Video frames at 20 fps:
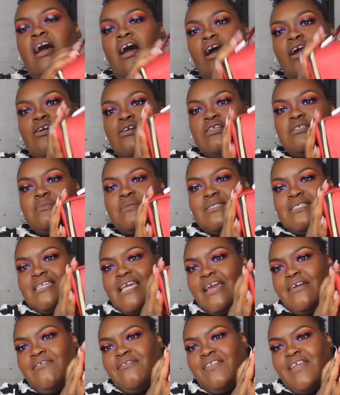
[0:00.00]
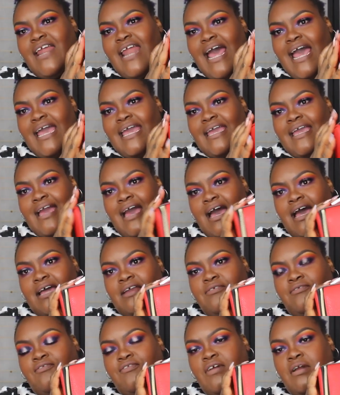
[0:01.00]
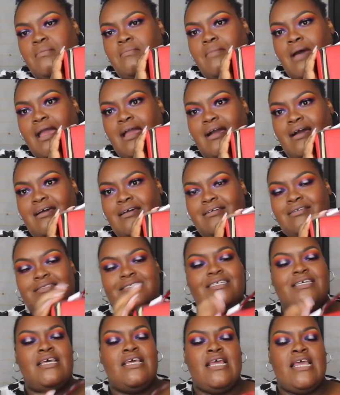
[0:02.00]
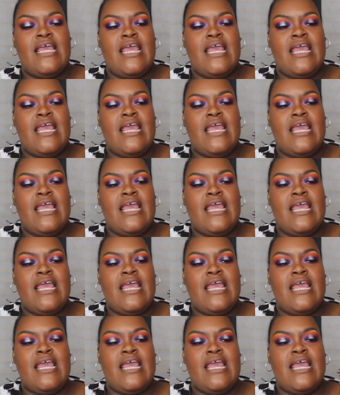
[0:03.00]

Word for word: a Christmas gift that I got from my aunt.